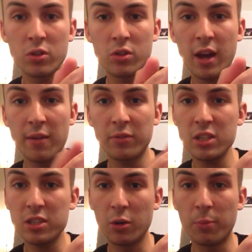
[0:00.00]
you have
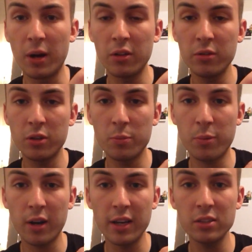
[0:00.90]
this little button that you
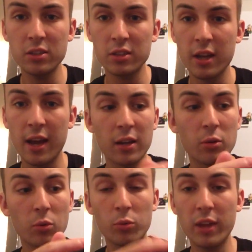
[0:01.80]
press, and it
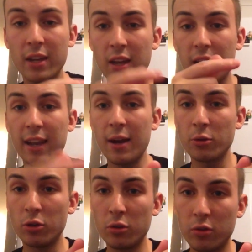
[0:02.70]
will then allow
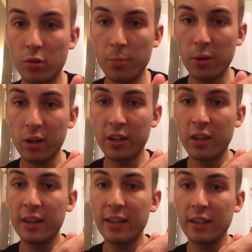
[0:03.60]
you to plug in
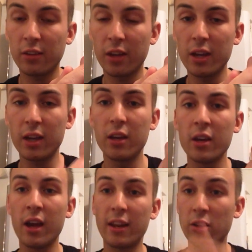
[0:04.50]
a lead to here,
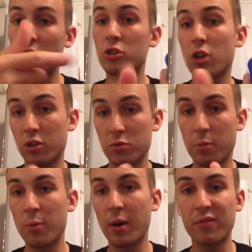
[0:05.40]
and then you can charge your
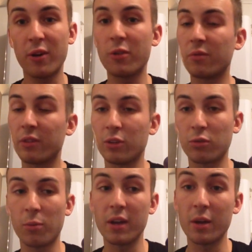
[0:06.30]
mobile phone and things
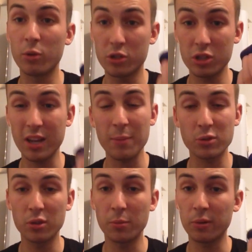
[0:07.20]
from there, which is
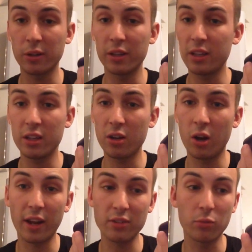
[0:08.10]
absolutely pretty, you
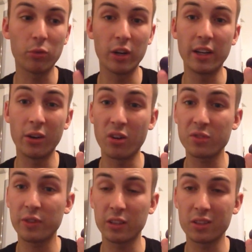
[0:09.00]
know, that's a really nice
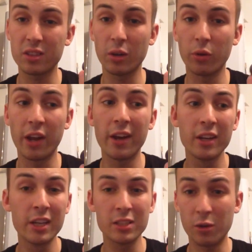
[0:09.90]
thing to see on there.
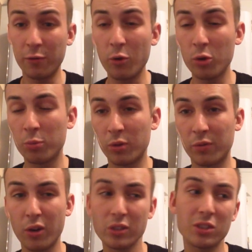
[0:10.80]
It's an affordable
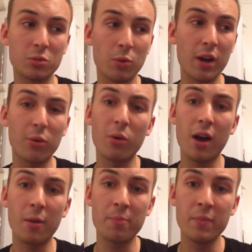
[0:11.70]
device as well.
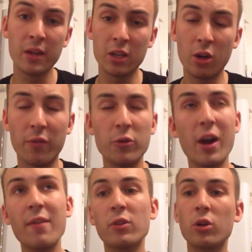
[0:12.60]
You know, if you've